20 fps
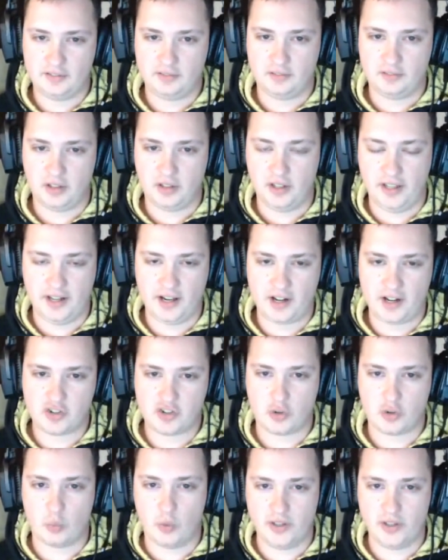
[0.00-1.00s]
an
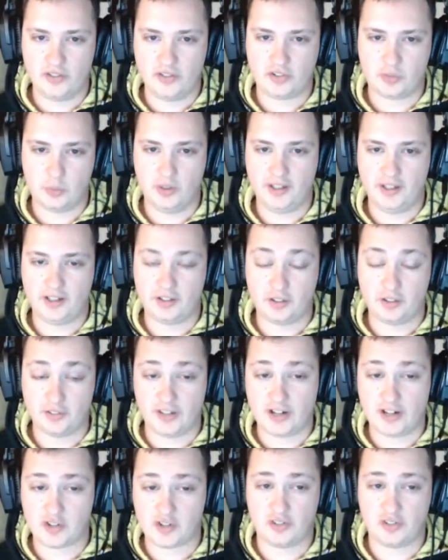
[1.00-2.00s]
extra white swing, and there's
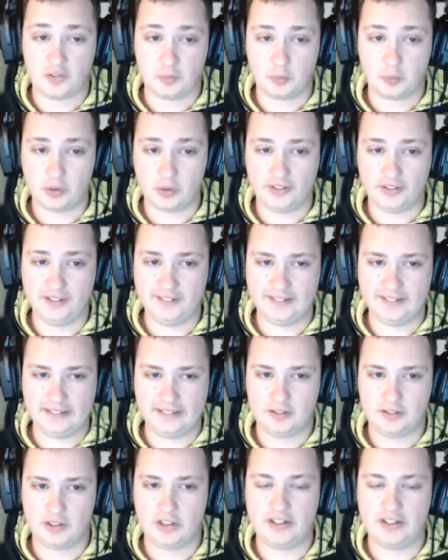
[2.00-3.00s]
actually some really
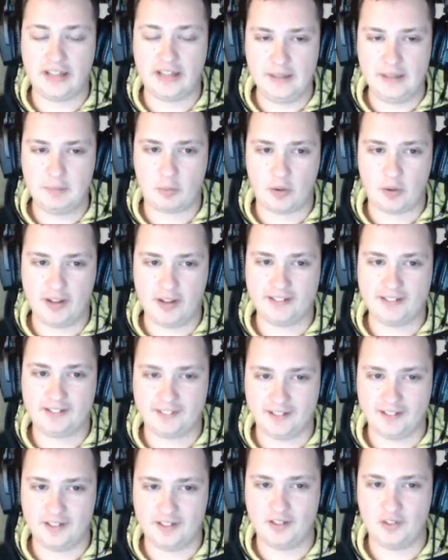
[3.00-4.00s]
game-breaking
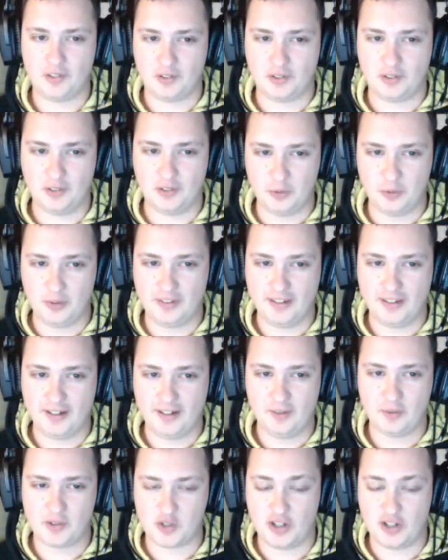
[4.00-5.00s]
things you can do with that,
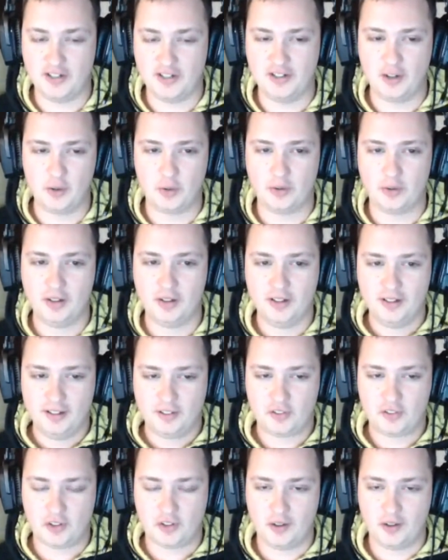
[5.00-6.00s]
which I know
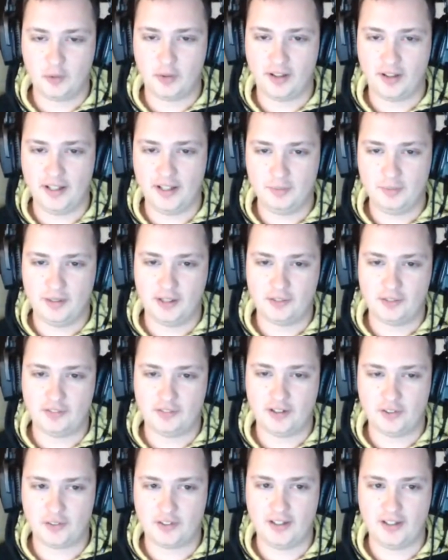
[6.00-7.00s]
Sarri would hate me if I
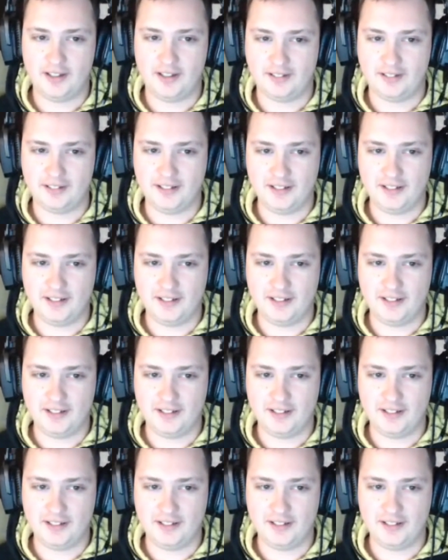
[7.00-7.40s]
said, and he didn't